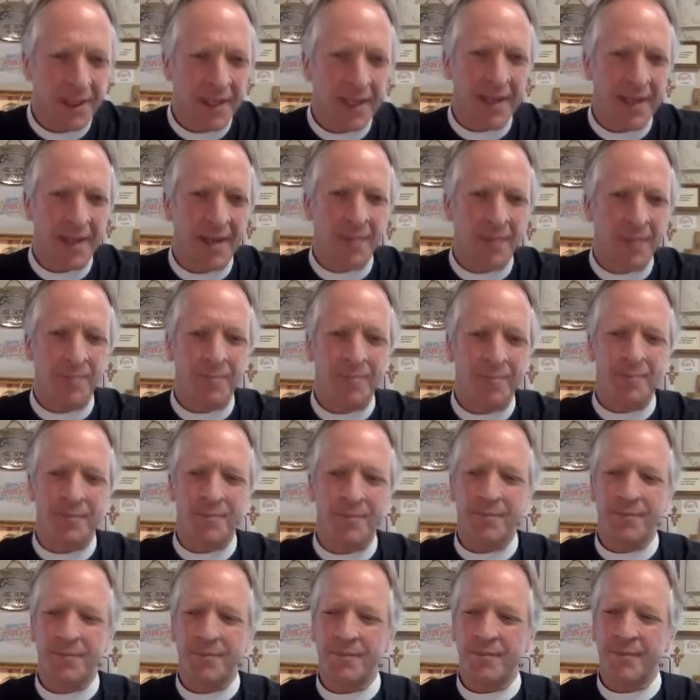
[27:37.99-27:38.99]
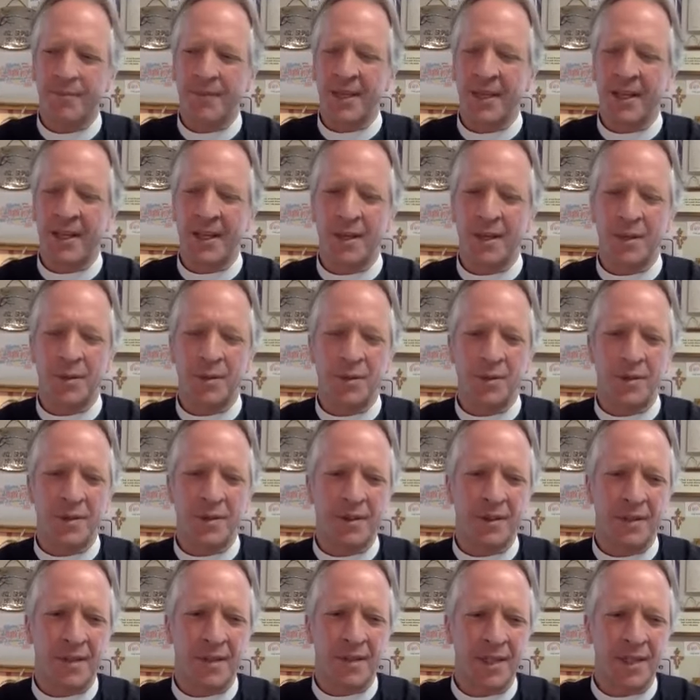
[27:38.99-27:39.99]
Um, you know,
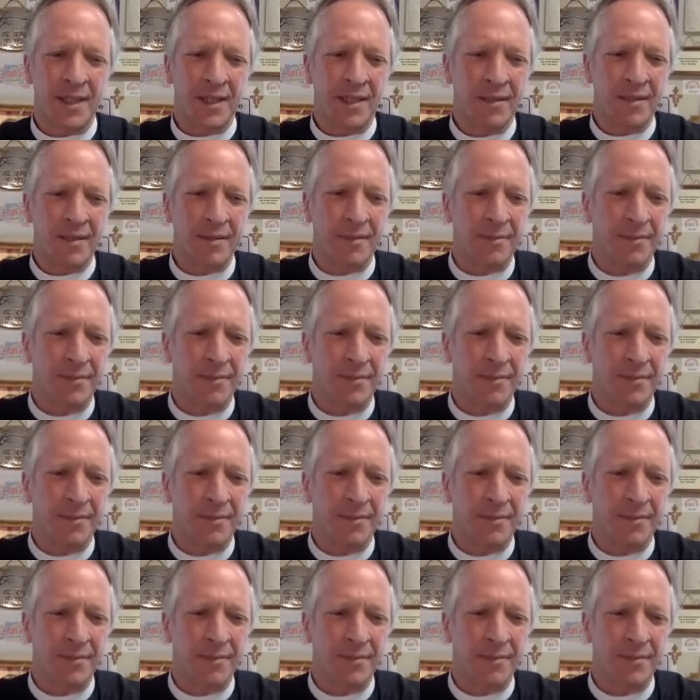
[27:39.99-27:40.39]
uh,